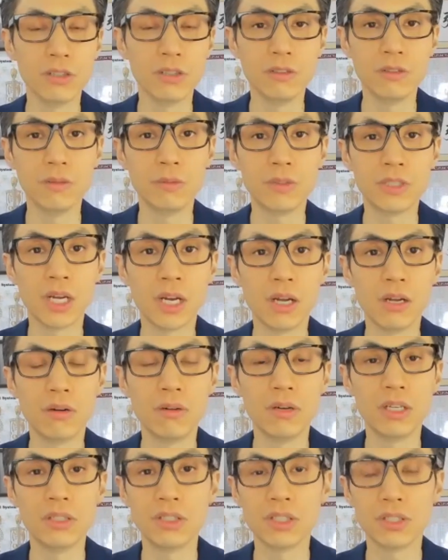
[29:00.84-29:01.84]
YouTube
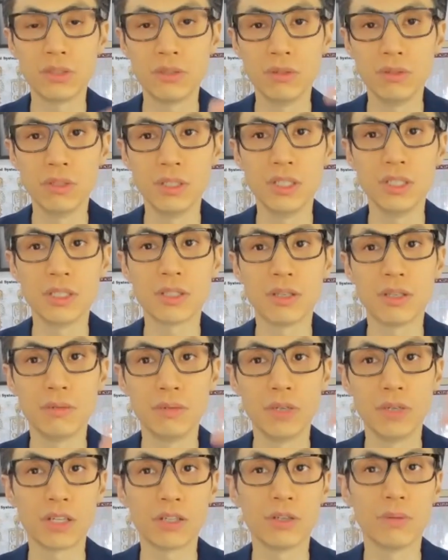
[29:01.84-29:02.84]
channel, and just do these on a
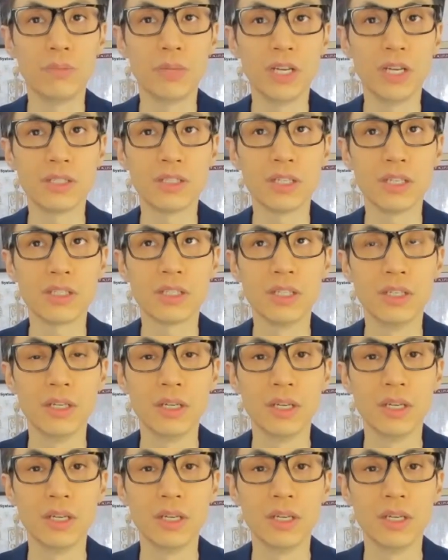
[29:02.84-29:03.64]
regular basis.